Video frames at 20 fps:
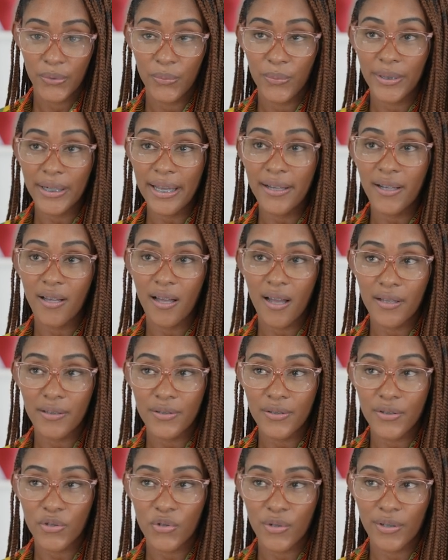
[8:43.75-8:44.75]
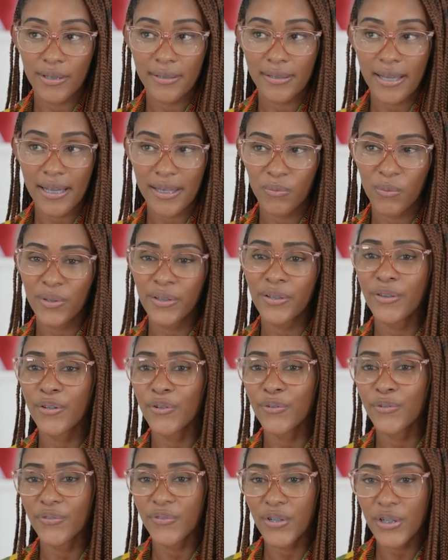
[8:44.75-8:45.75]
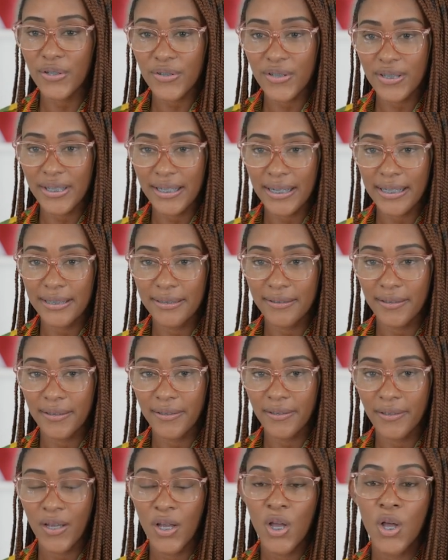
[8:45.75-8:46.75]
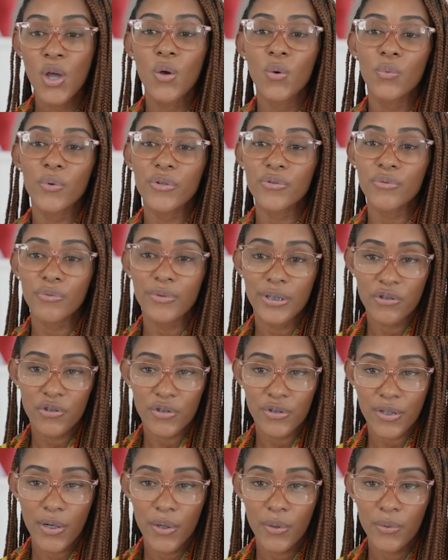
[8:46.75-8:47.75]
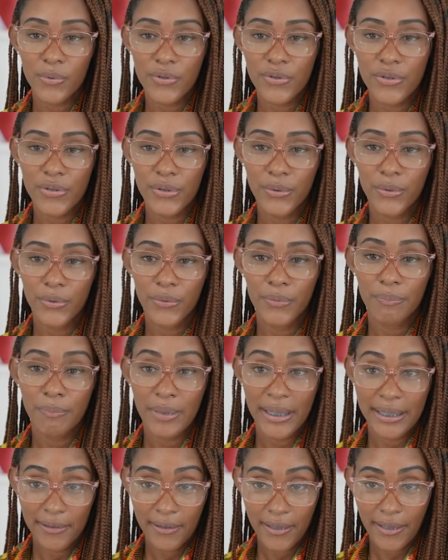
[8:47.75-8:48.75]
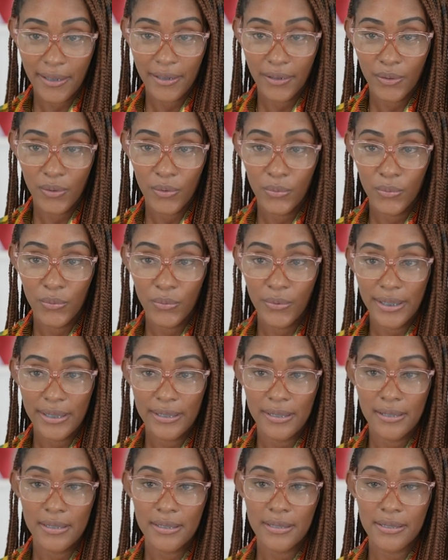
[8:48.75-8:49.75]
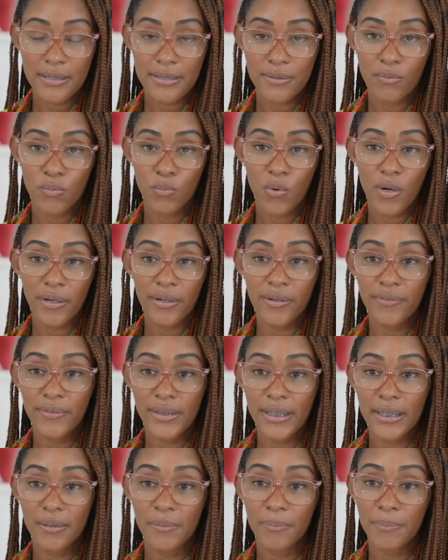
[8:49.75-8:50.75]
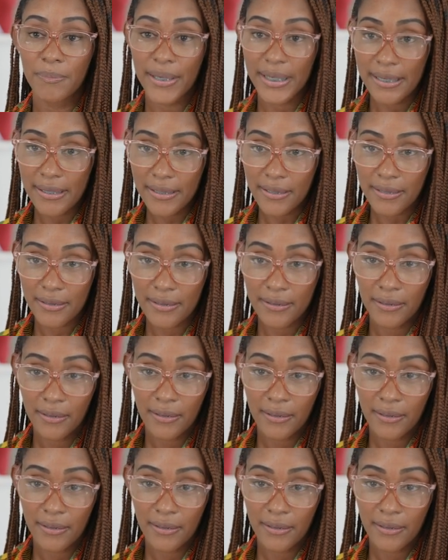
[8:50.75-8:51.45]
When I got to Trinidad, one of the first thing I did was reached out to Mailing, who is one of the biggest